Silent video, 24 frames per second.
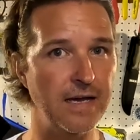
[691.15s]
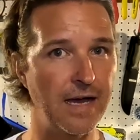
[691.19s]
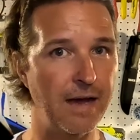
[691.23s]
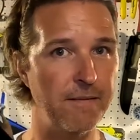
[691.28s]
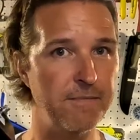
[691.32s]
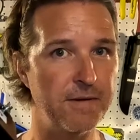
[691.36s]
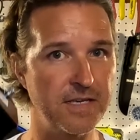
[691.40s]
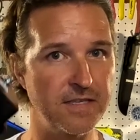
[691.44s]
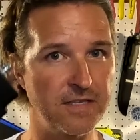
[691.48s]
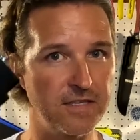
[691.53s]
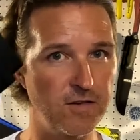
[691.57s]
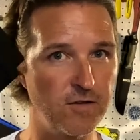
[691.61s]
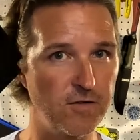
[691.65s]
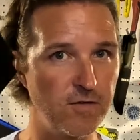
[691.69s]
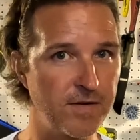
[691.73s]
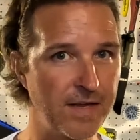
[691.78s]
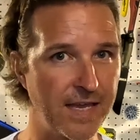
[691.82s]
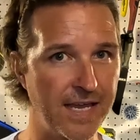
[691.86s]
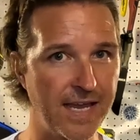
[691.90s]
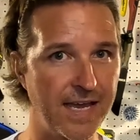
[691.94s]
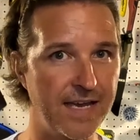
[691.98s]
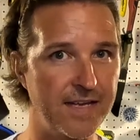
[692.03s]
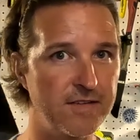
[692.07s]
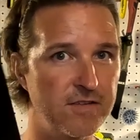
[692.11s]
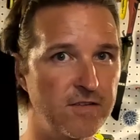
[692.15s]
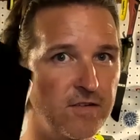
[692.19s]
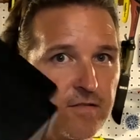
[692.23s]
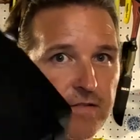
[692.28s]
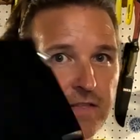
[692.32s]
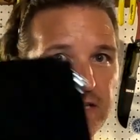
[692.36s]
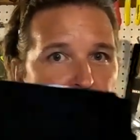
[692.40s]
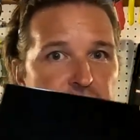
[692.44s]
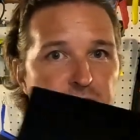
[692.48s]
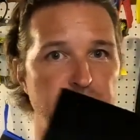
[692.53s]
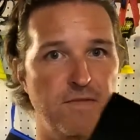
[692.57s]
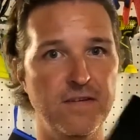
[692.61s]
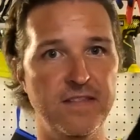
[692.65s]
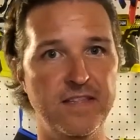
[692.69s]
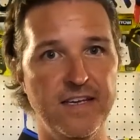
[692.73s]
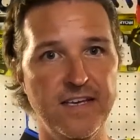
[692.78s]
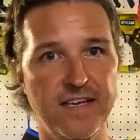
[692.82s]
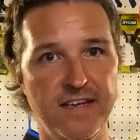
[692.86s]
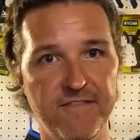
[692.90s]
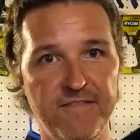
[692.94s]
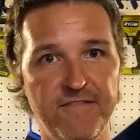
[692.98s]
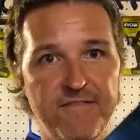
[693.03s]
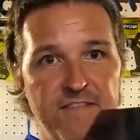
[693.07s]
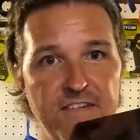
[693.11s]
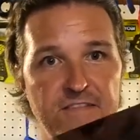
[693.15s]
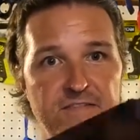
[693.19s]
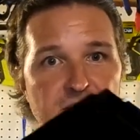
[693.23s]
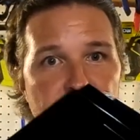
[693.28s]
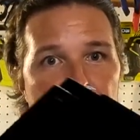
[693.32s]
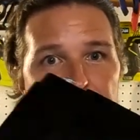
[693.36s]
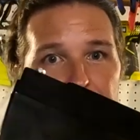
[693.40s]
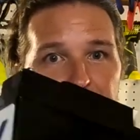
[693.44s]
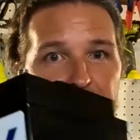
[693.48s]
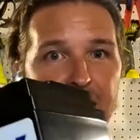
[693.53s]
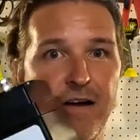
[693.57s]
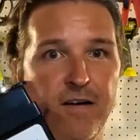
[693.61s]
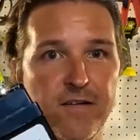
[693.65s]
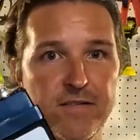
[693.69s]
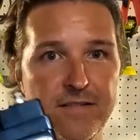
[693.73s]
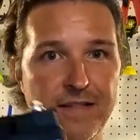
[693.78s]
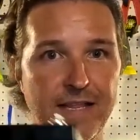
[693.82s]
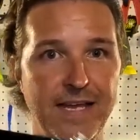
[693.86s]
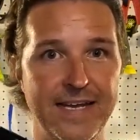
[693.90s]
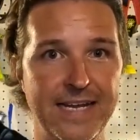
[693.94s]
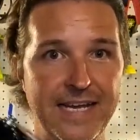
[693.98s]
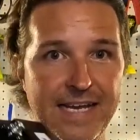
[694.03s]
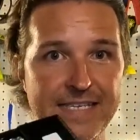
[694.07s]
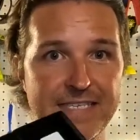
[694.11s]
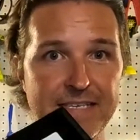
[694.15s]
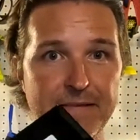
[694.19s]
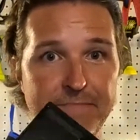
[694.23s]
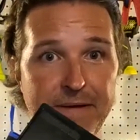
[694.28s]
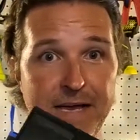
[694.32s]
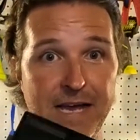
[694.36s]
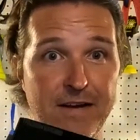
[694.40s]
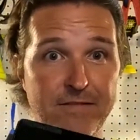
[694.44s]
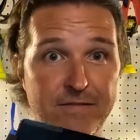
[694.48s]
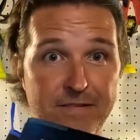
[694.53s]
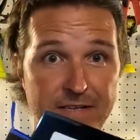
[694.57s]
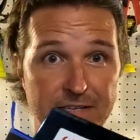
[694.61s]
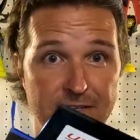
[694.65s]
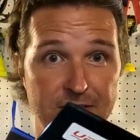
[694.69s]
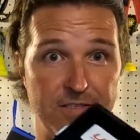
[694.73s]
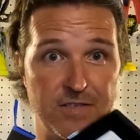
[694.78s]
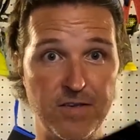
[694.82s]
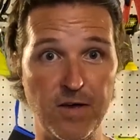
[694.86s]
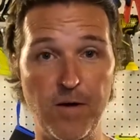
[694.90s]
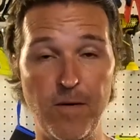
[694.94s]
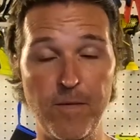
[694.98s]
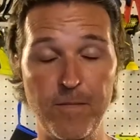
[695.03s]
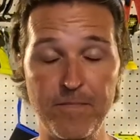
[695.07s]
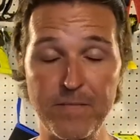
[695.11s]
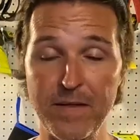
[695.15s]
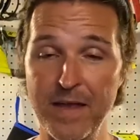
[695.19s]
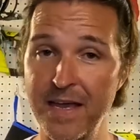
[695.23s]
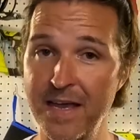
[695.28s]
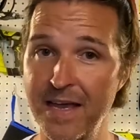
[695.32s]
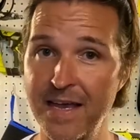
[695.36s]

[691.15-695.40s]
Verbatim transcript: I mean, you can't do this with a 50 pound lead acid battery. So